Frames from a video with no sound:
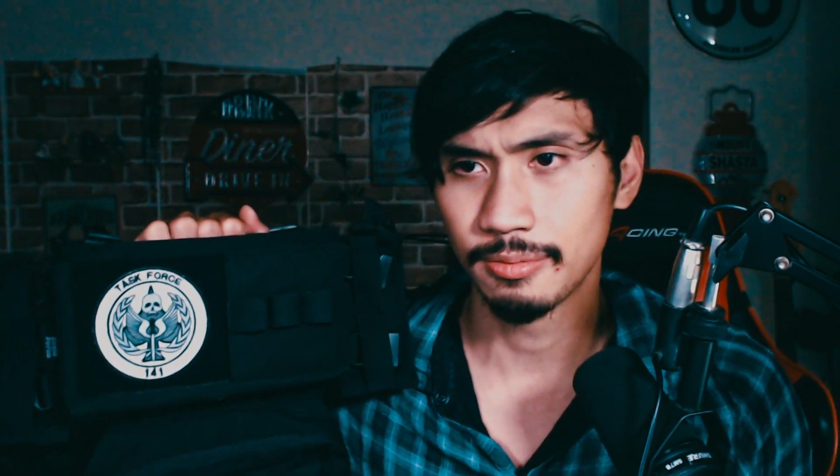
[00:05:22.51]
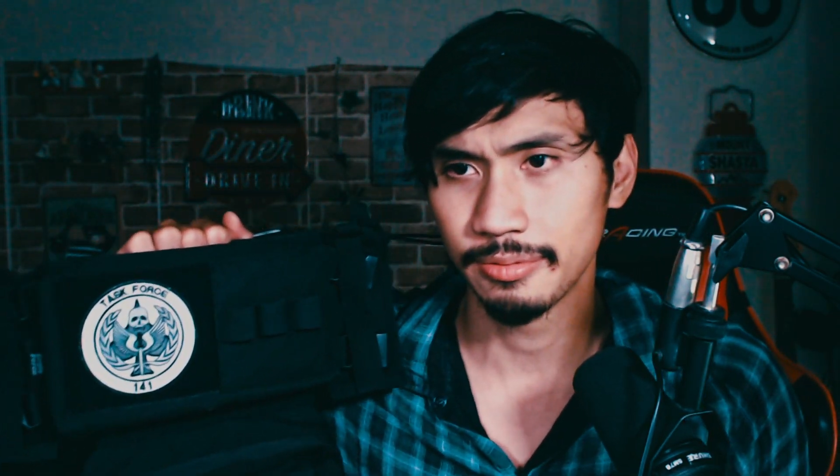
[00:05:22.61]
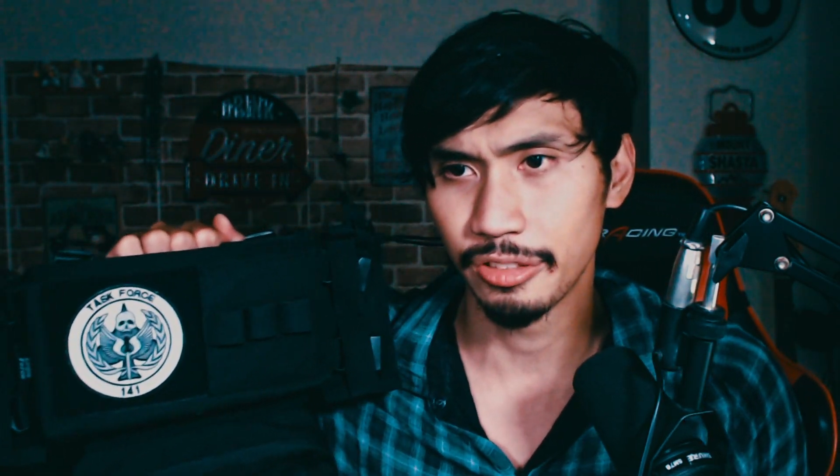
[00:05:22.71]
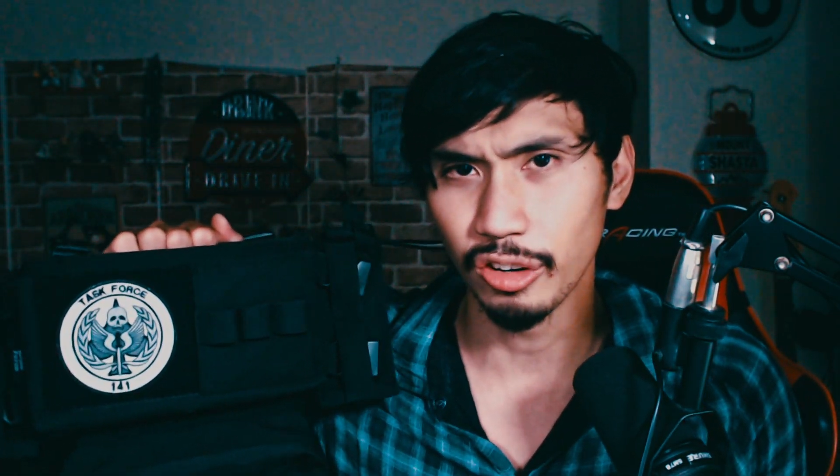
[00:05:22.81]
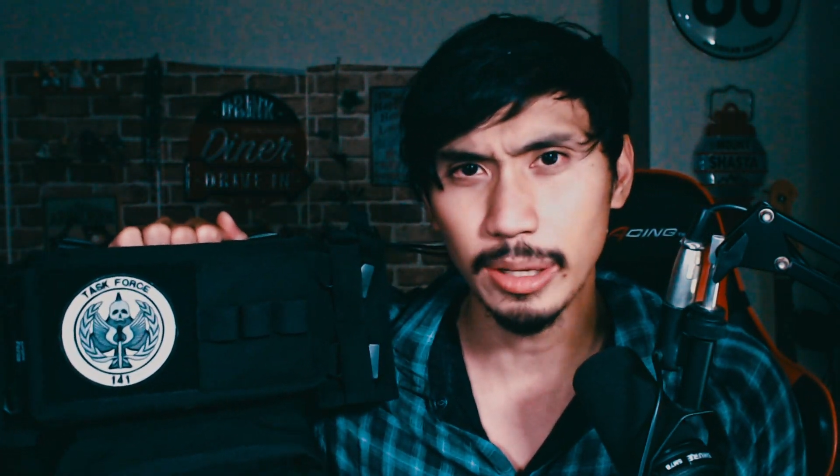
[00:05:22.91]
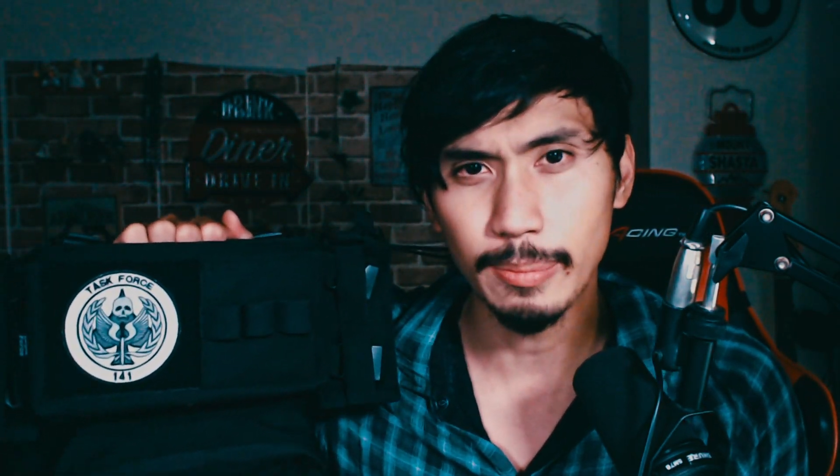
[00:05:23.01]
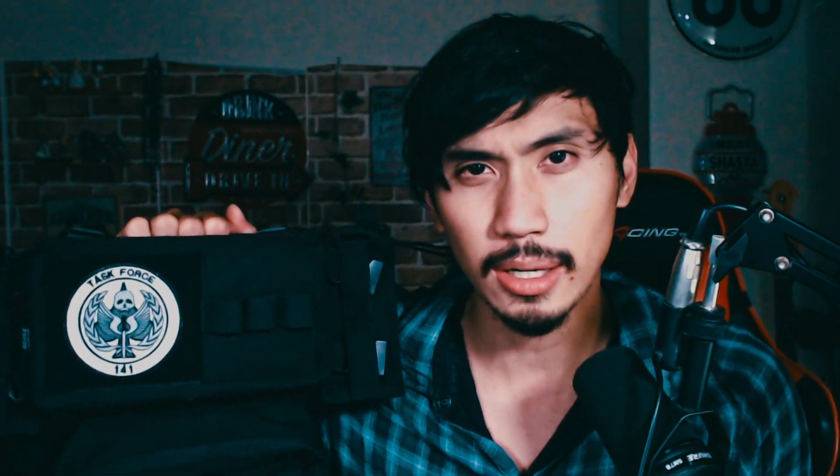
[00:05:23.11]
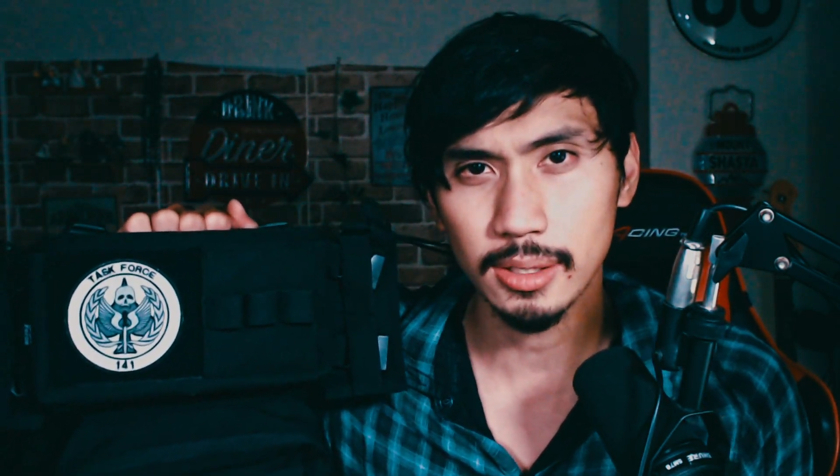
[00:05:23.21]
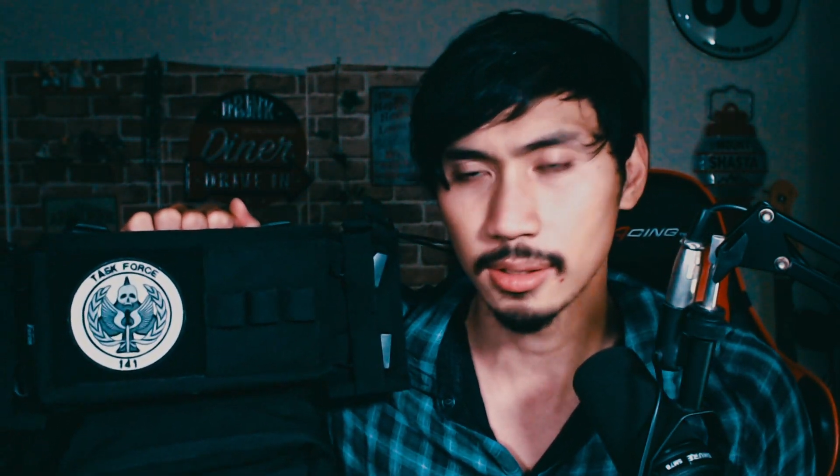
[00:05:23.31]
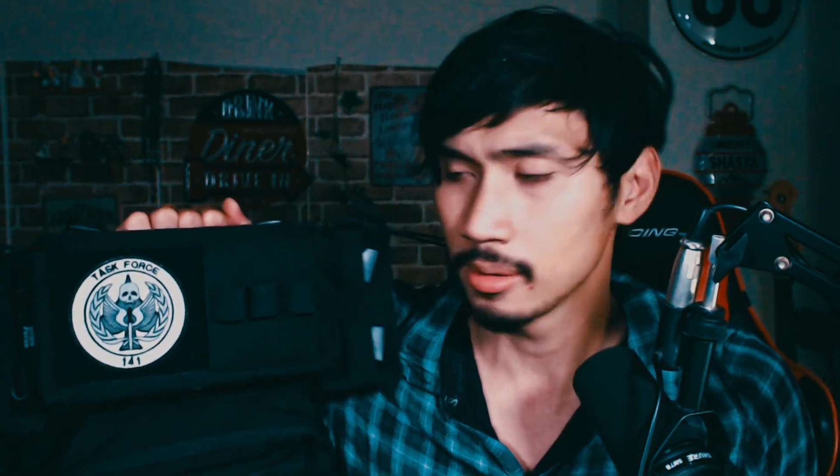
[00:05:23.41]

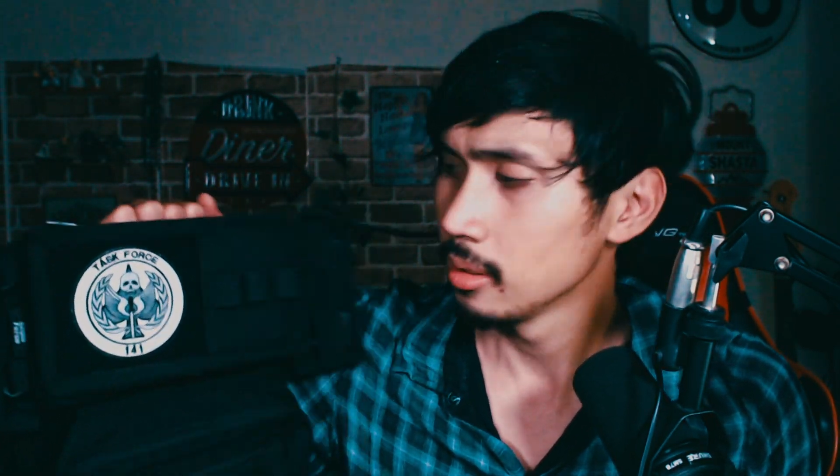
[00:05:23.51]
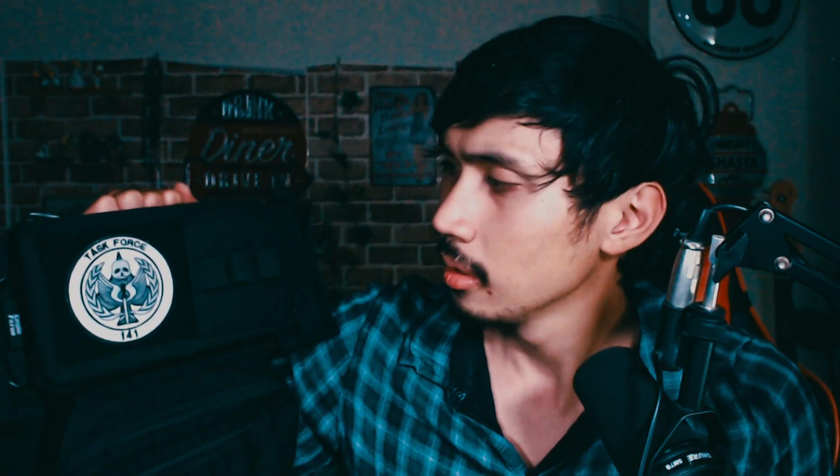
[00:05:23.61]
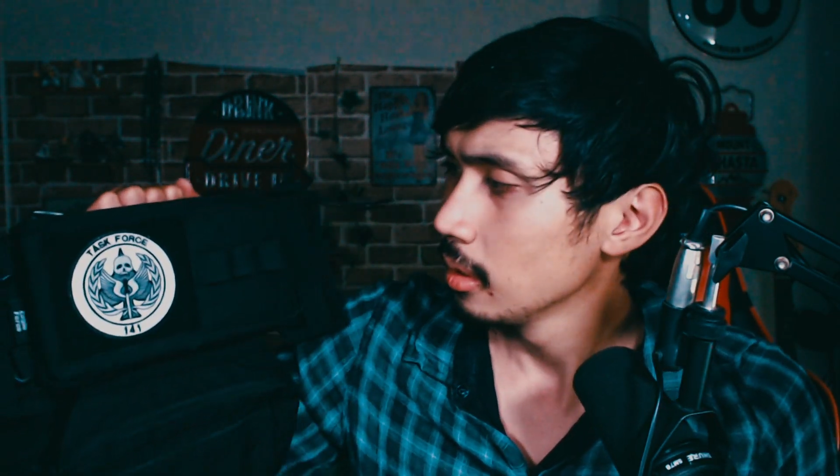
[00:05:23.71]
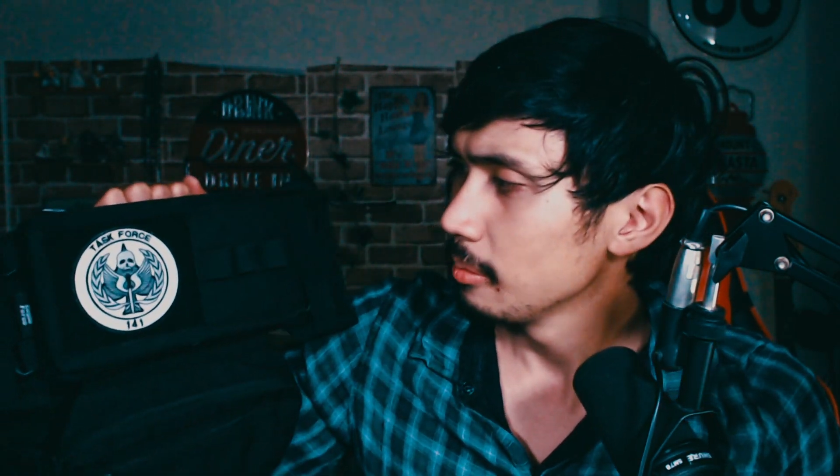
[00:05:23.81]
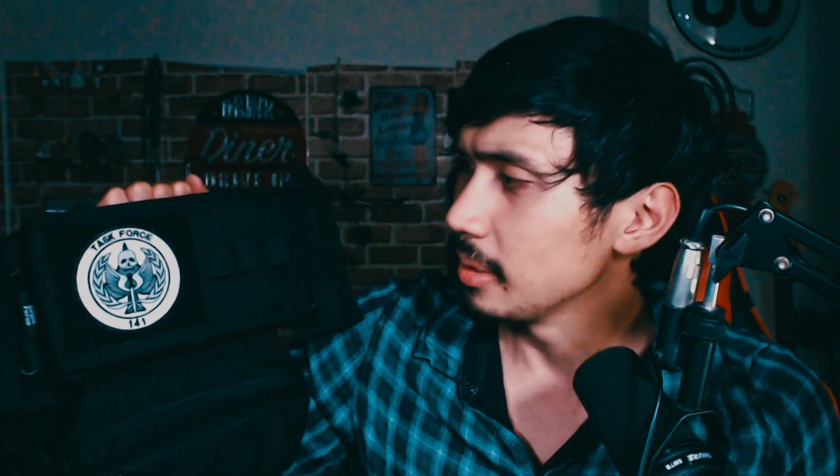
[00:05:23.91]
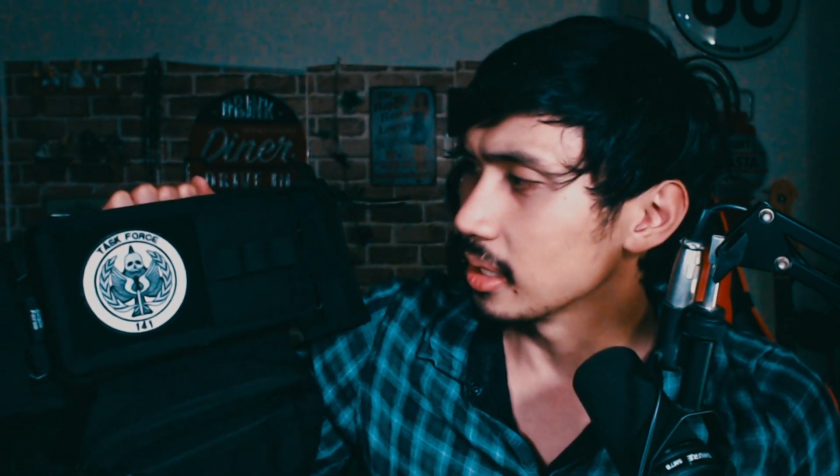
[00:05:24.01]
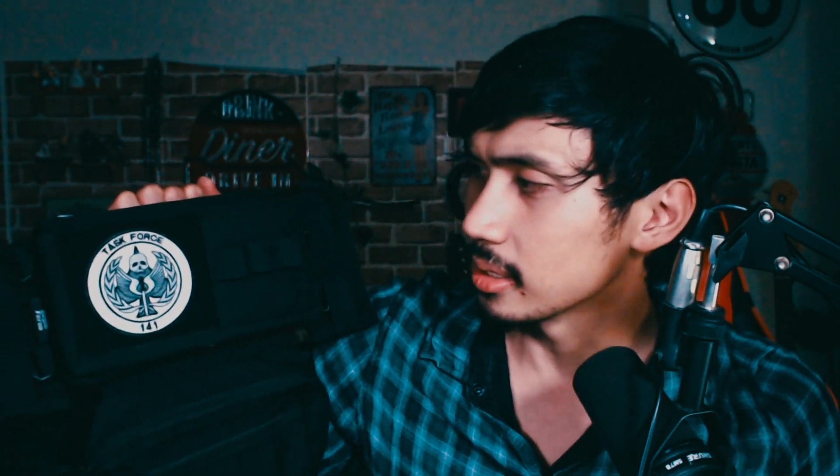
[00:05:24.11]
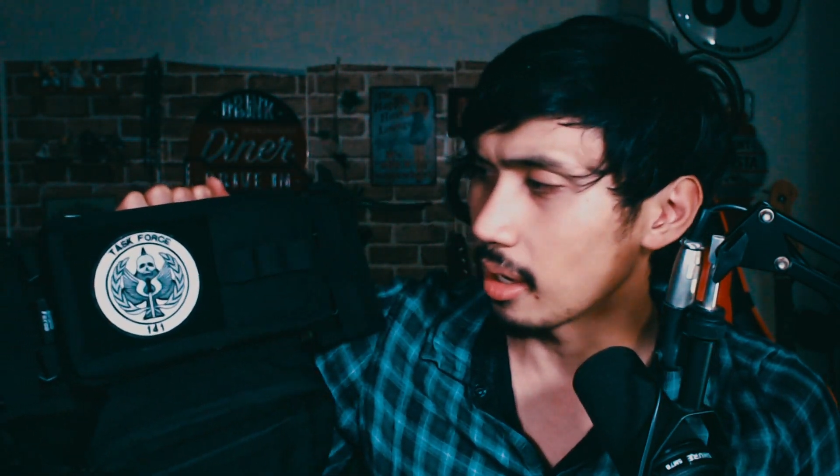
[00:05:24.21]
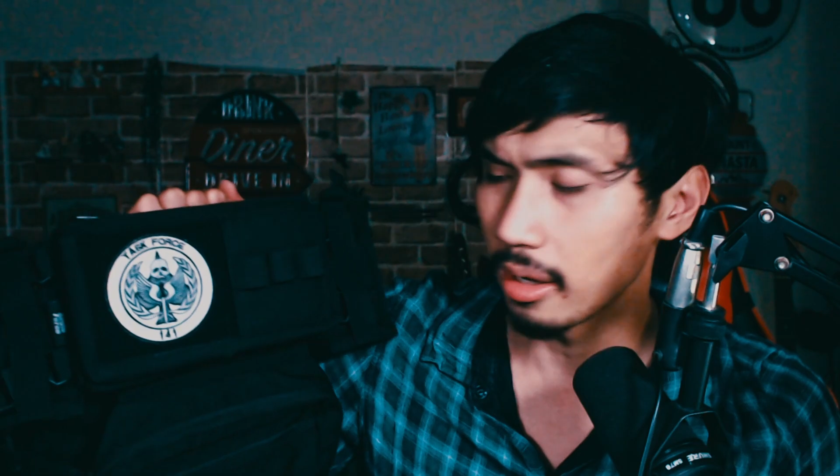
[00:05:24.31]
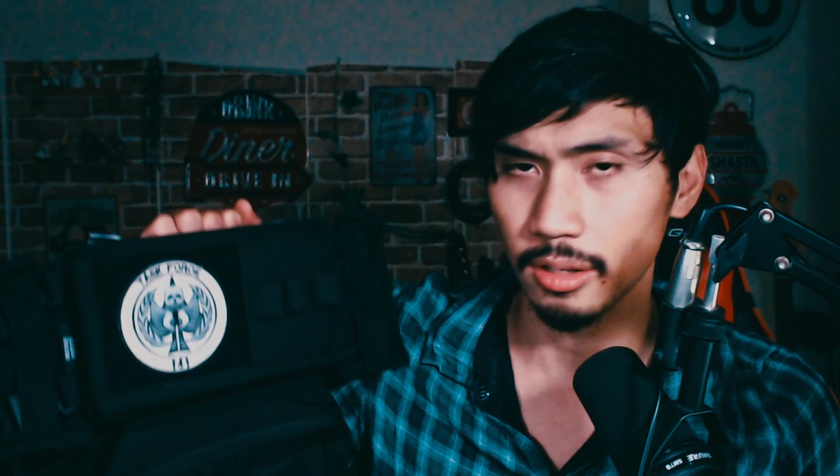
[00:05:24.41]
$30 because
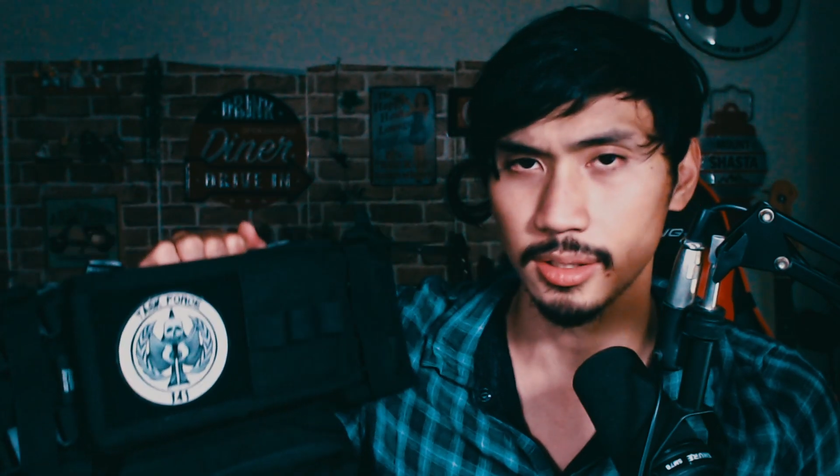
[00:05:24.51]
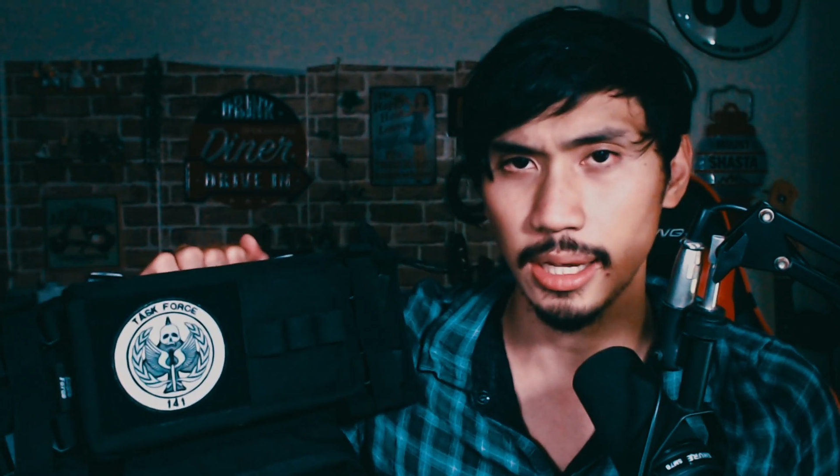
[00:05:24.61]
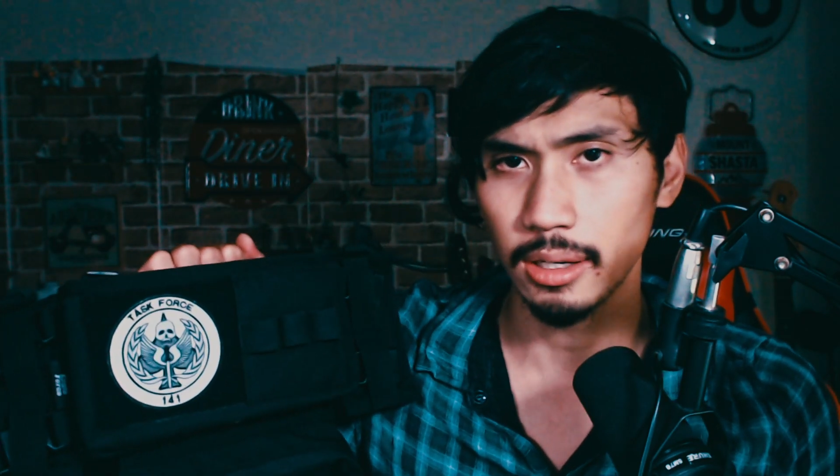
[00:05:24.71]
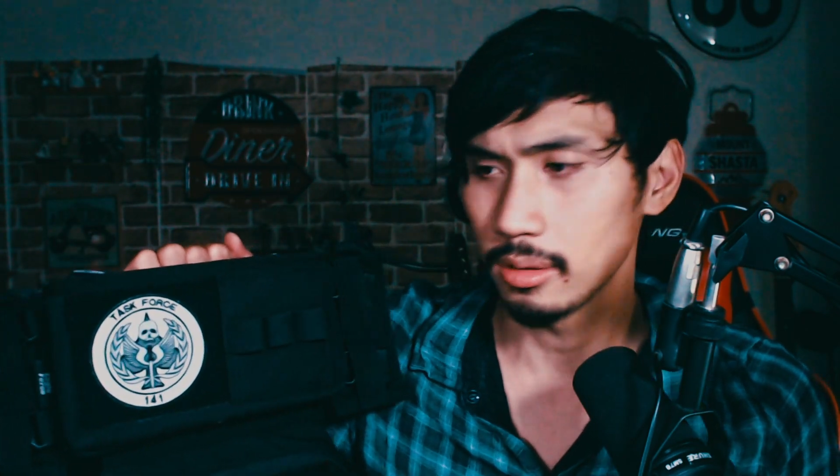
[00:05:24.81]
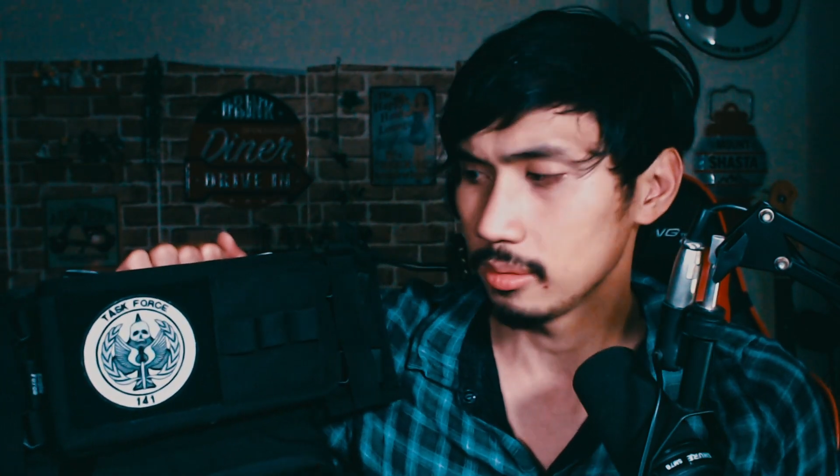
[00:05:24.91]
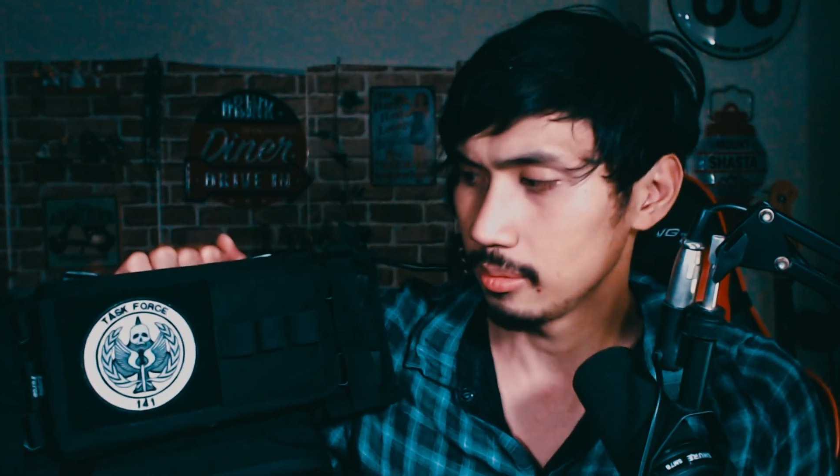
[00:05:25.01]
I got it on sale,